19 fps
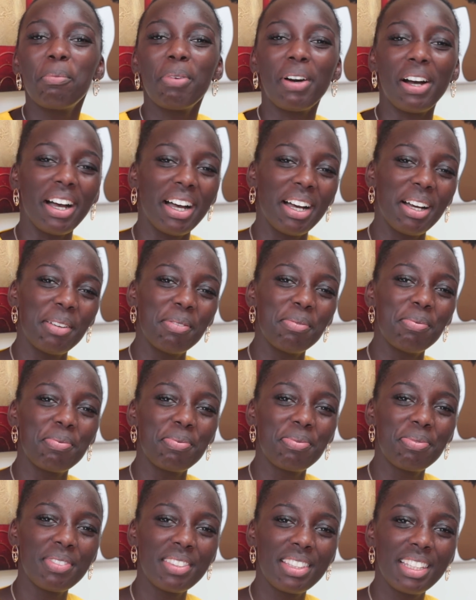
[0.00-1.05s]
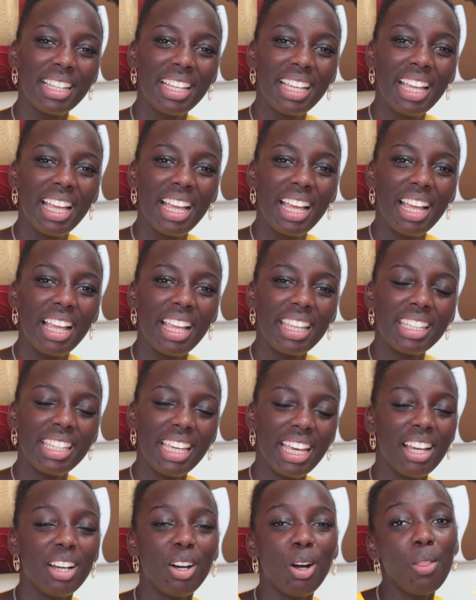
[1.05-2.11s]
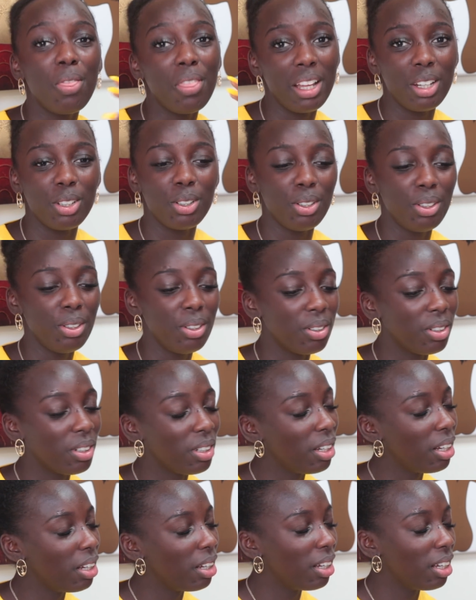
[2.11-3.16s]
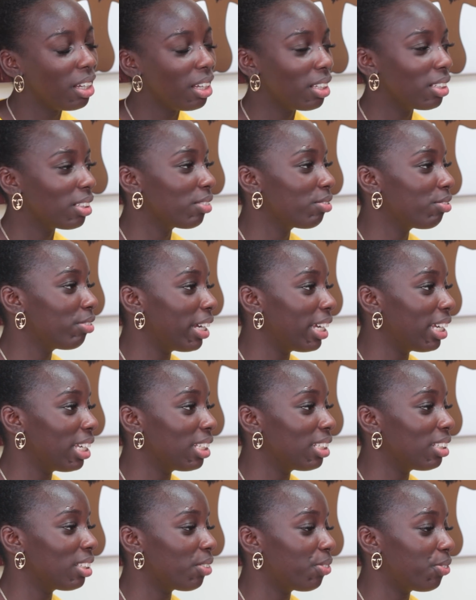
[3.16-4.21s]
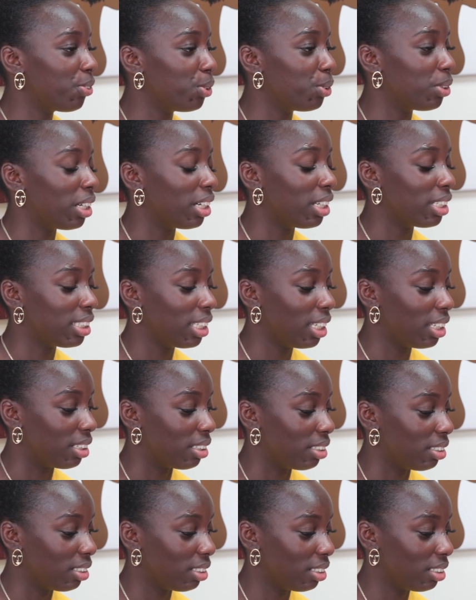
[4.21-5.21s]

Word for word: But um, yeah. On that note, rating the food out of ten.